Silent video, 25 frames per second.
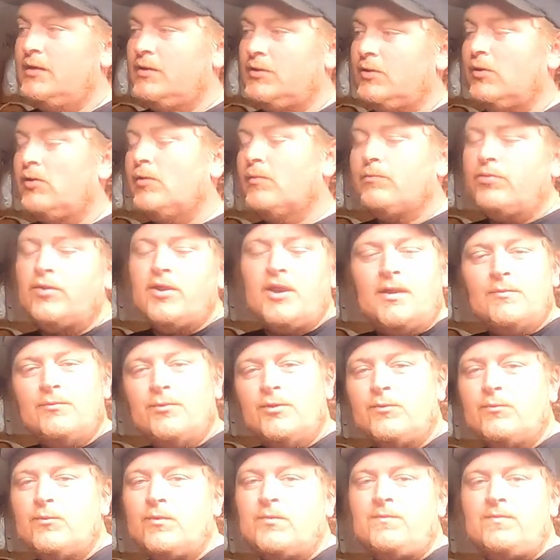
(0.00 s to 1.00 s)
you can
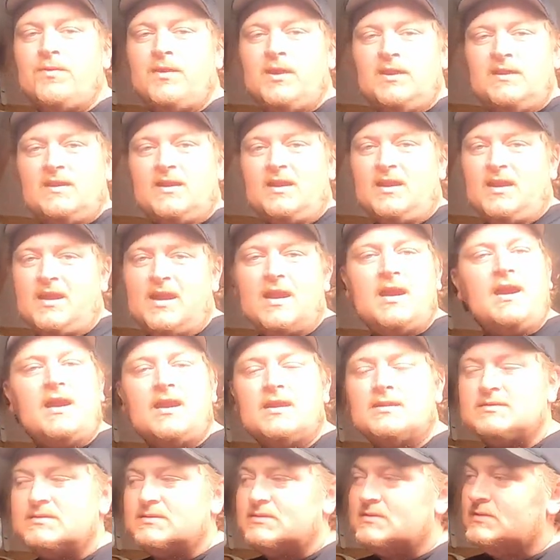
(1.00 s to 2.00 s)
probably repeat that
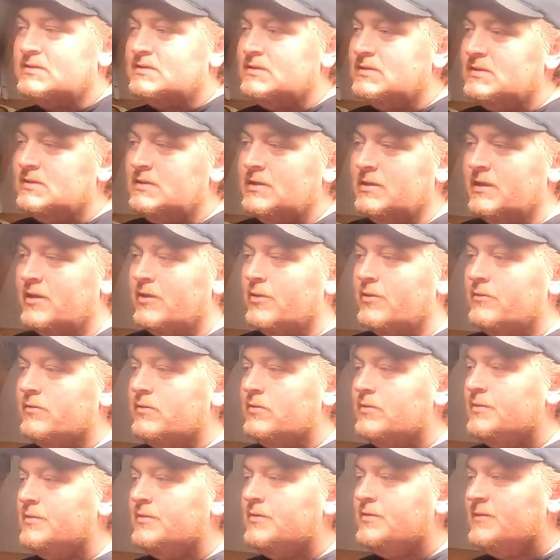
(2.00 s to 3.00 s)
cast, you know,